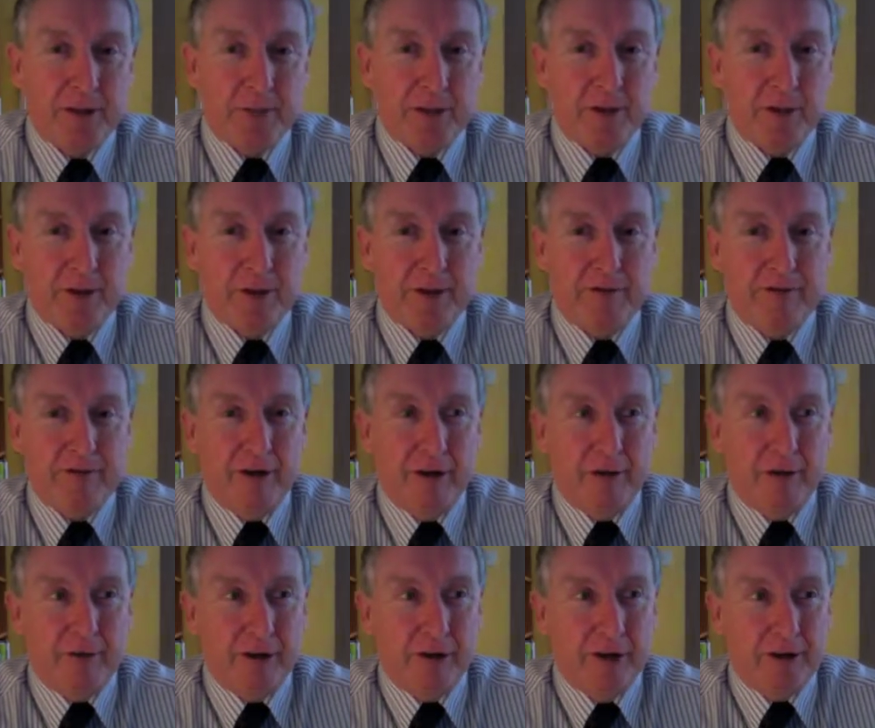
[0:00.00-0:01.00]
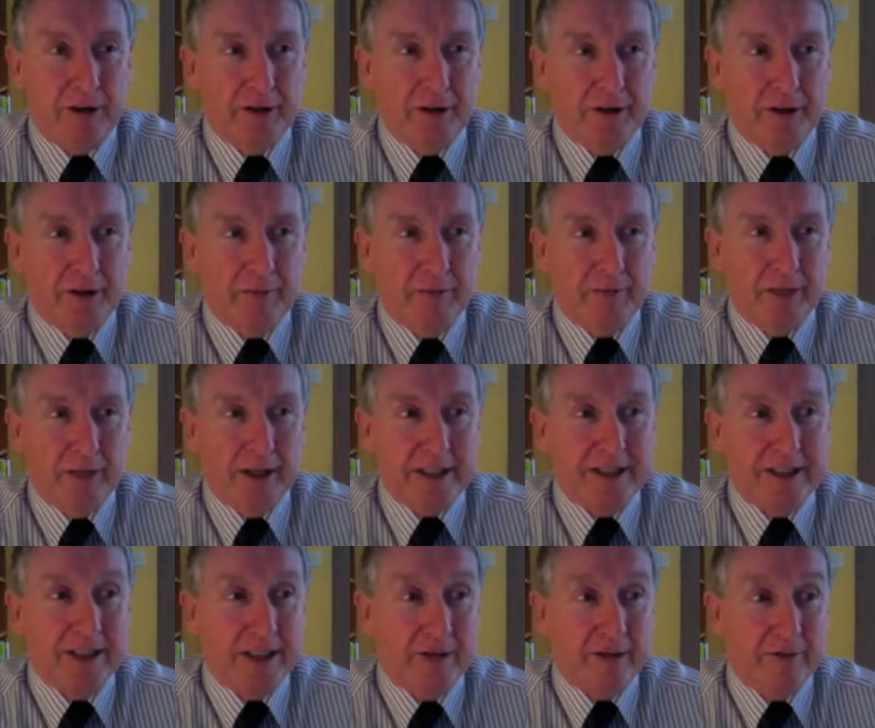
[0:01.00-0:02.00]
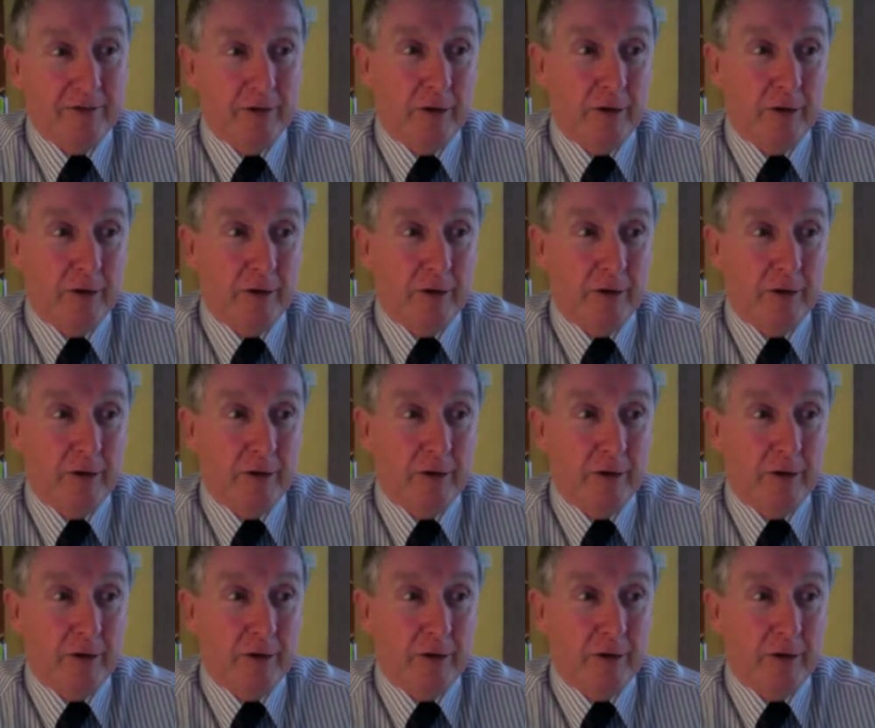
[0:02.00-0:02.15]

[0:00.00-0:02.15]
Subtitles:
people involved rather than myself,